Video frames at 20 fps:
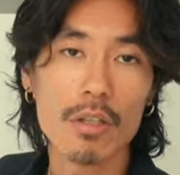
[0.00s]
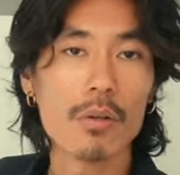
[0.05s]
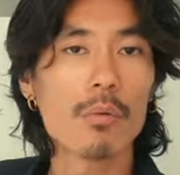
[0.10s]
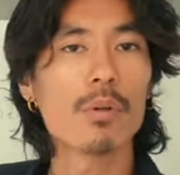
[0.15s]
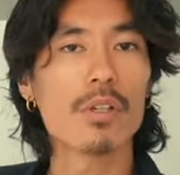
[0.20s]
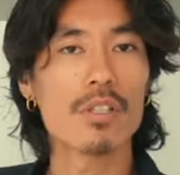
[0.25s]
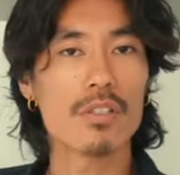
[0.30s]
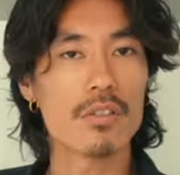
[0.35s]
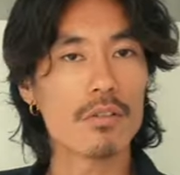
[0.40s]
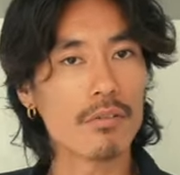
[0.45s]
and
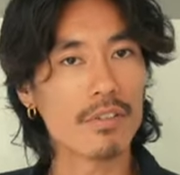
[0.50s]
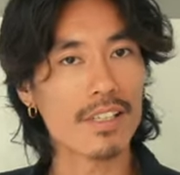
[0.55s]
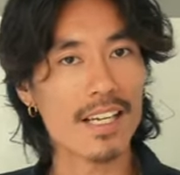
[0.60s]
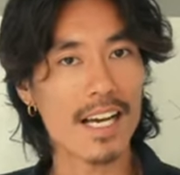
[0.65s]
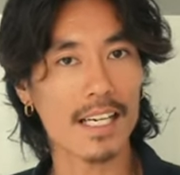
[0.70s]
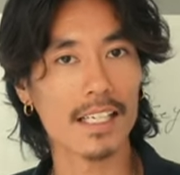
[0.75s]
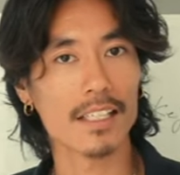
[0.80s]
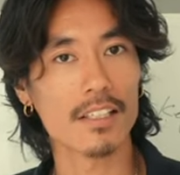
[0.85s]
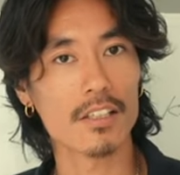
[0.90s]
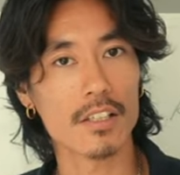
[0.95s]
what is your
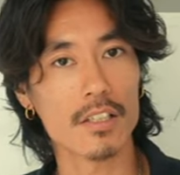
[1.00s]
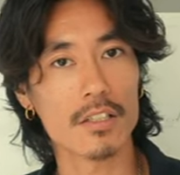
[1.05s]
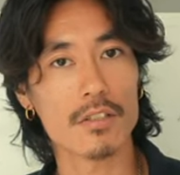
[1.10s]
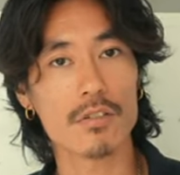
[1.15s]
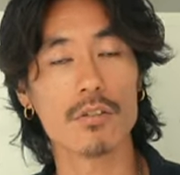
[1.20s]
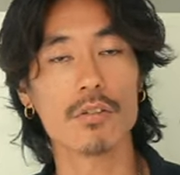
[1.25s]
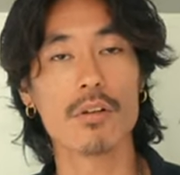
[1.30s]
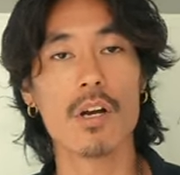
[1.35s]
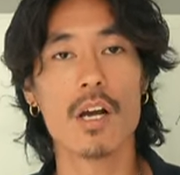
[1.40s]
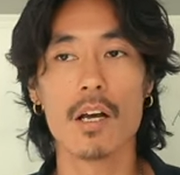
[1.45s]
reality.
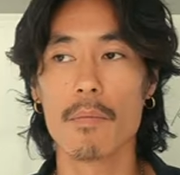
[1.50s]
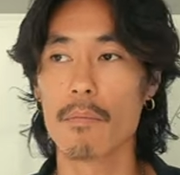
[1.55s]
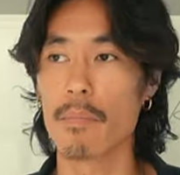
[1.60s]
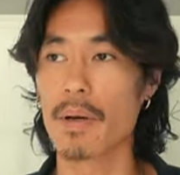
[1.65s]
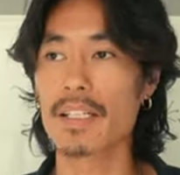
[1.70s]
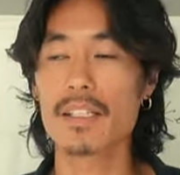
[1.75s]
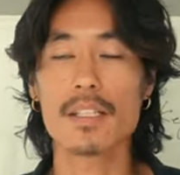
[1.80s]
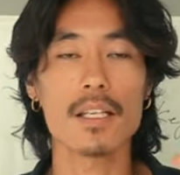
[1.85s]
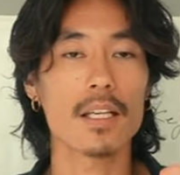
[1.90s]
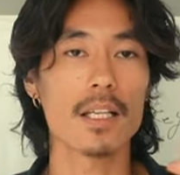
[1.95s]
So
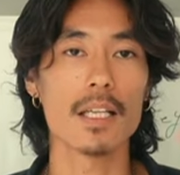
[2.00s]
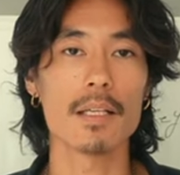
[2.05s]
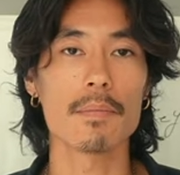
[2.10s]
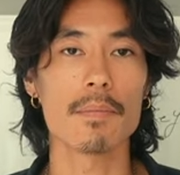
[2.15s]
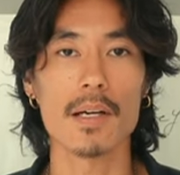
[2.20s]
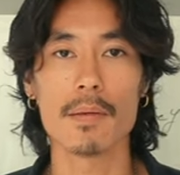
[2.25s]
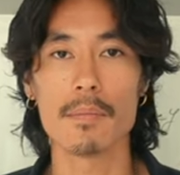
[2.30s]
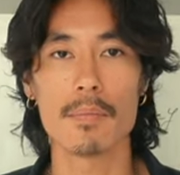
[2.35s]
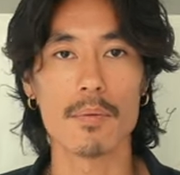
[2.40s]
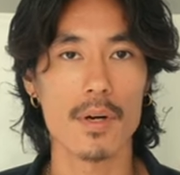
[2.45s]
basically
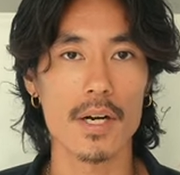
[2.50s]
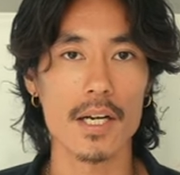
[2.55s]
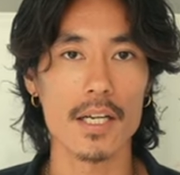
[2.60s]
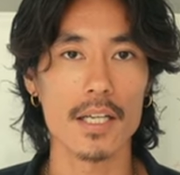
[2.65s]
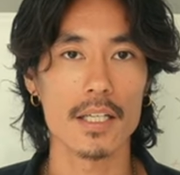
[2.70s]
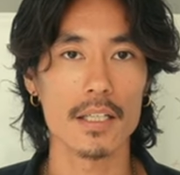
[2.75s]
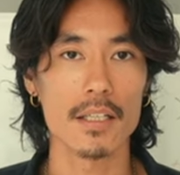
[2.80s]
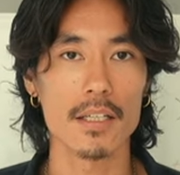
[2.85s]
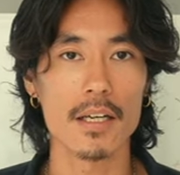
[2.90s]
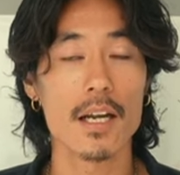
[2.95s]
my
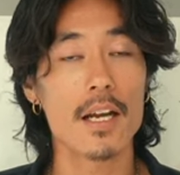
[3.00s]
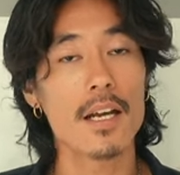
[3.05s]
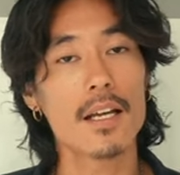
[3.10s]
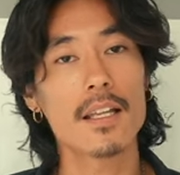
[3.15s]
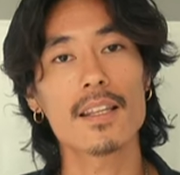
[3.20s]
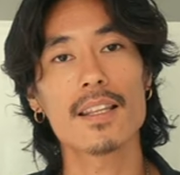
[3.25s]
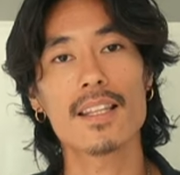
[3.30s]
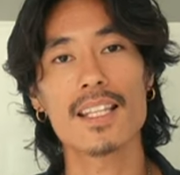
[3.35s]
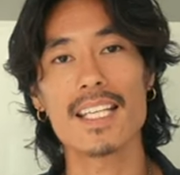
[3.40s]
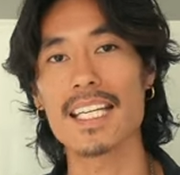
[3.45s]
brain
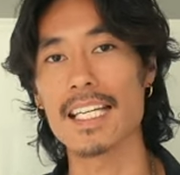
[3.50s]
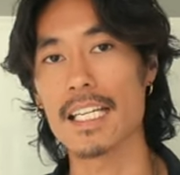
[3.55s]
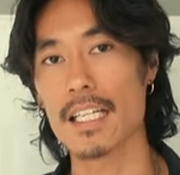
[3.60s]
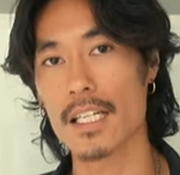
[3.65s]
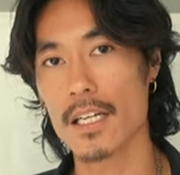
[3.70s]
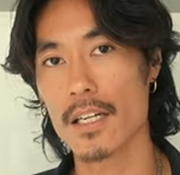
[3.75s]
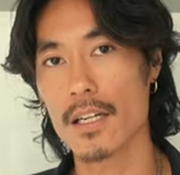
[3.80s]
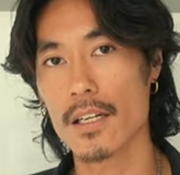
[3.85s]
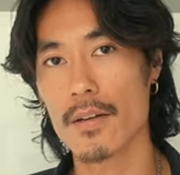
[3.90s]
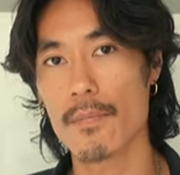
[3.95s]

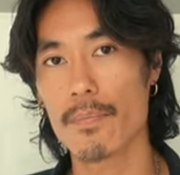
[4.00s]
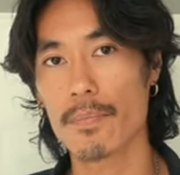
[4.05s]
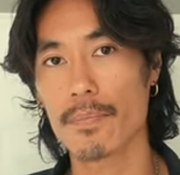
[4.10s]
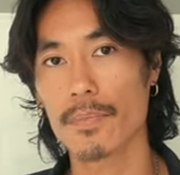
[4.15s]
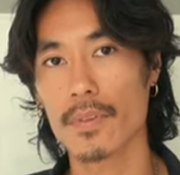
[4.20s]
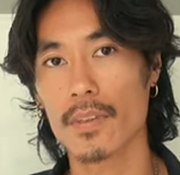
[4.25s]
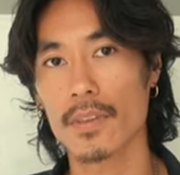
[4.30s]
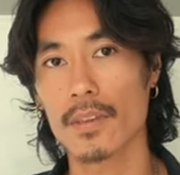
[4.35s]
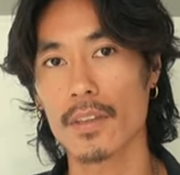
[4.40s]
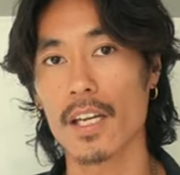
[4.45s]
think
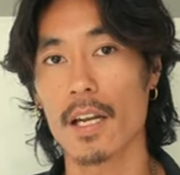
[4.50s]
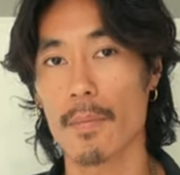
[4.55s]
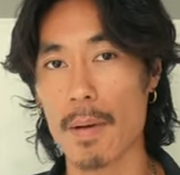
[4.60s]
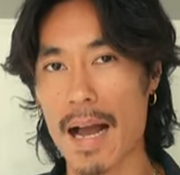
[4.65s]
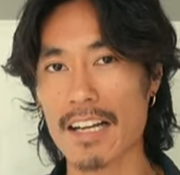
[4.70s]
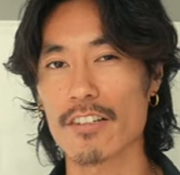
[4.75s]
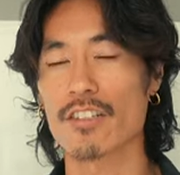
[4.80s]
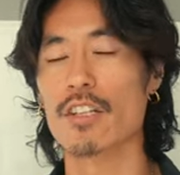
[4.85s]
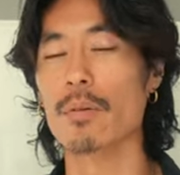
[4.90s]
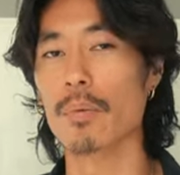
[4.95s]
that I'm
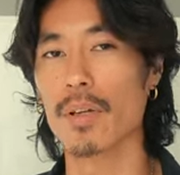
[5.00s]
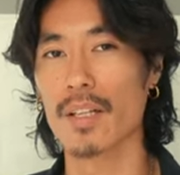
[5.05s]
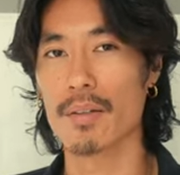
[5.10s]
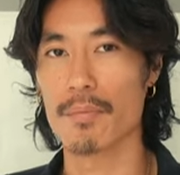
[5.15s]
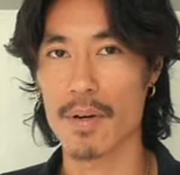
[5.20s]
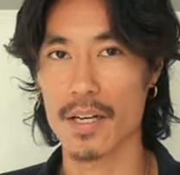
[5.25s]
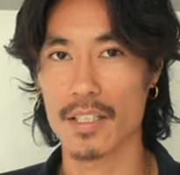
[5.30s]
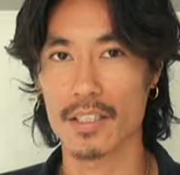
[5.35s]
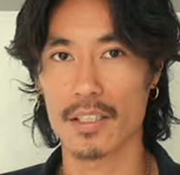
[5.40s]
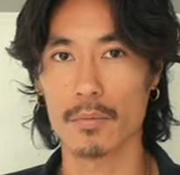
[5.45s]
actually playing
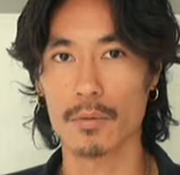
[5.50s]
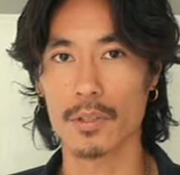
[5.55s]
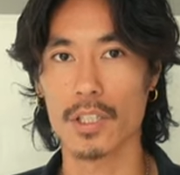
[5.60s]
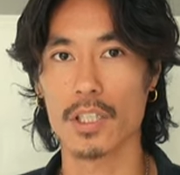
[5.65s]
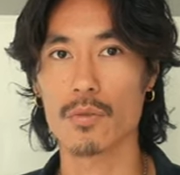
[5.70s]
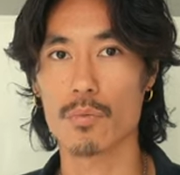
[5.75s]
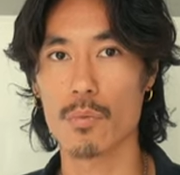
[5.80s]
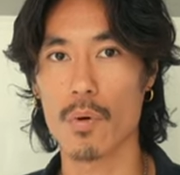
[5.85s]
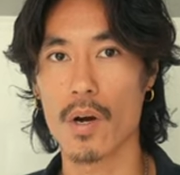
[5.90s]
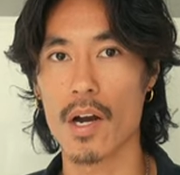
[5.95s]
basketball.
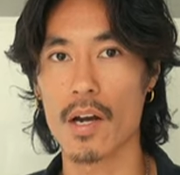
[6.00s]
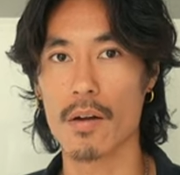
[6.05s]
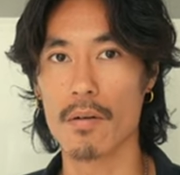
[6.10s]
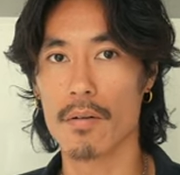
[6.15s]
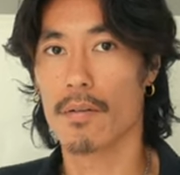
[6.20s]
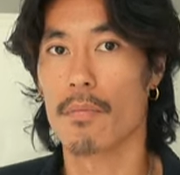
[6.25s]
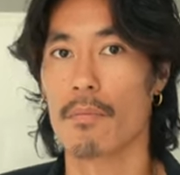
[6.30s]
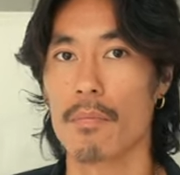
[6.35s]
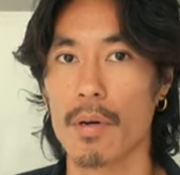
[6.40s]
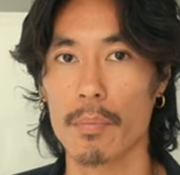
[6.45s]
That's why
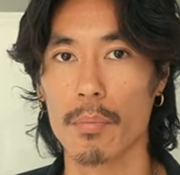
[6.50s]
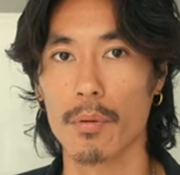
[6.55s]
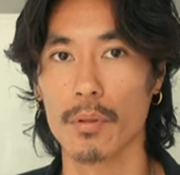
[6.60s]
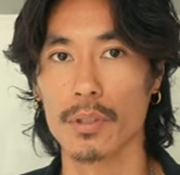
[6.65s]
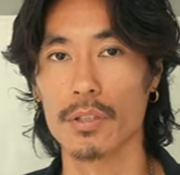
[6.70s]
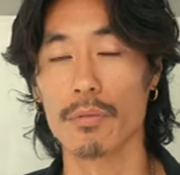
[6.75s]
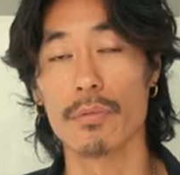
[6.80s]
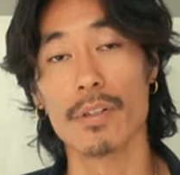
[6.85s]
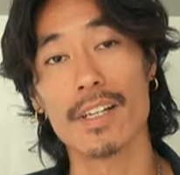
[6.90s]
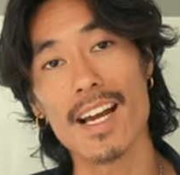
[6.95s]
my
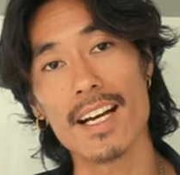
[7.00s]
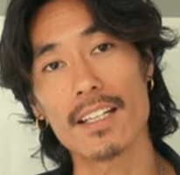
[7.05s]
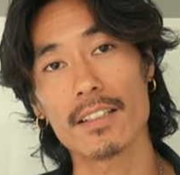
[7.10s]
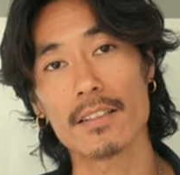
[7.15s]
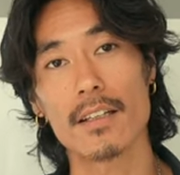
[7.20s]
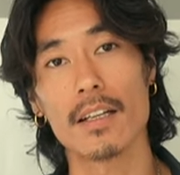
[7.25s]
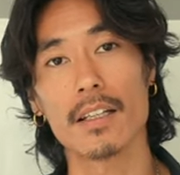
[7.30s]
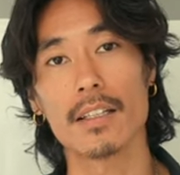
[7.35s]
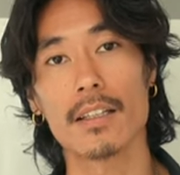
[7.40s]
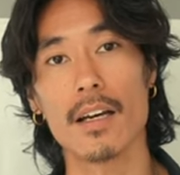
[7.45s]
body
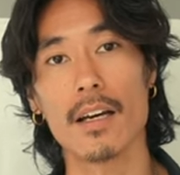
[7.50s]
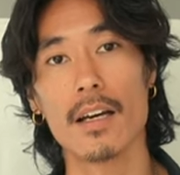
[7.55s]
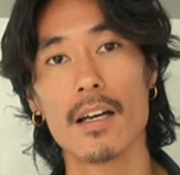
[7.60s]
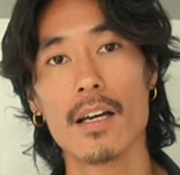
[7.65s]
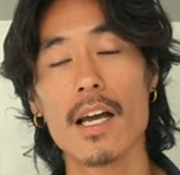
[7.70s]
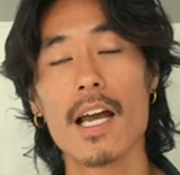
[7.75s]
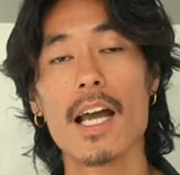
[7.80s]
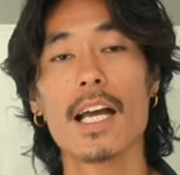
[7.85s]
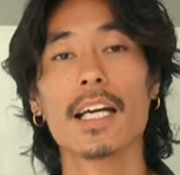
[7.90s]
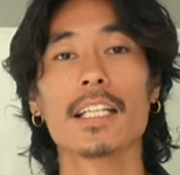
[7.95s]
reacts like that.
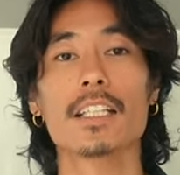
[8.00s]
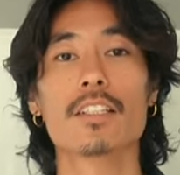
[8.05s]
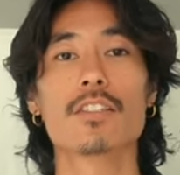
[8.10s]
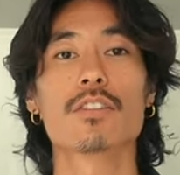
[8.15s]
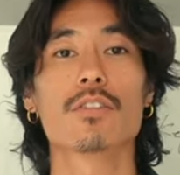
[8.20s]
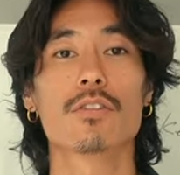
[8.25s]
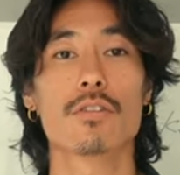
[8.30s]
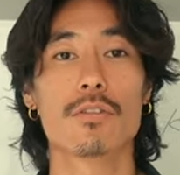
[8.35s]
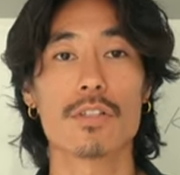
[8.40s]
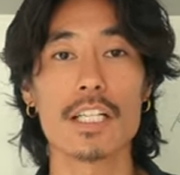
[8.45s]
And it's
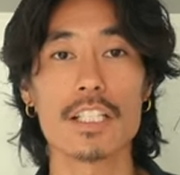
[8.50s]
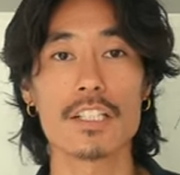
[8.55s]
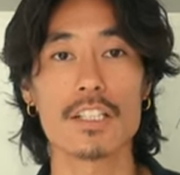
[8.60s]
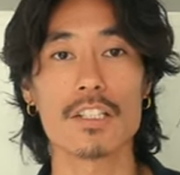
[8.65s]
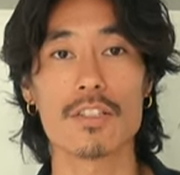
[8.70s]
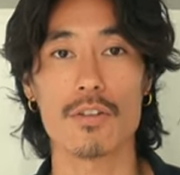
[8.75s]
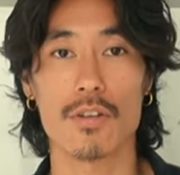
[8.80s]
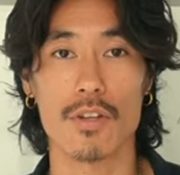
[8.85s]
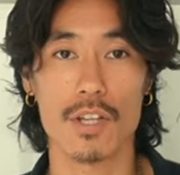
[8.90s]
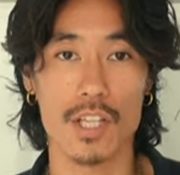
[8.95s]

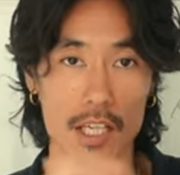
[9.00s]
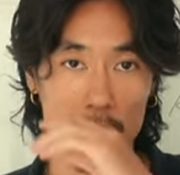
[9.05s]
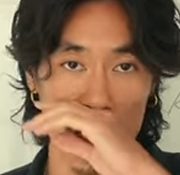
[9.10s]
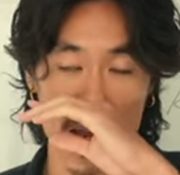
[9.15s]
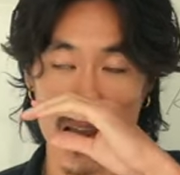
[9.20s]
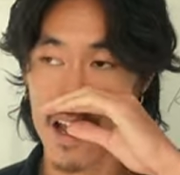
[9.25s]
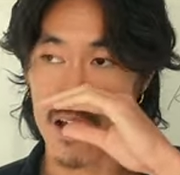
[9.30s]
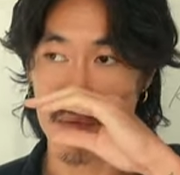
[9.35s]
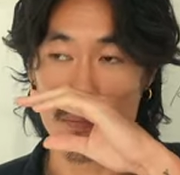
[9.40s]
crazy to think.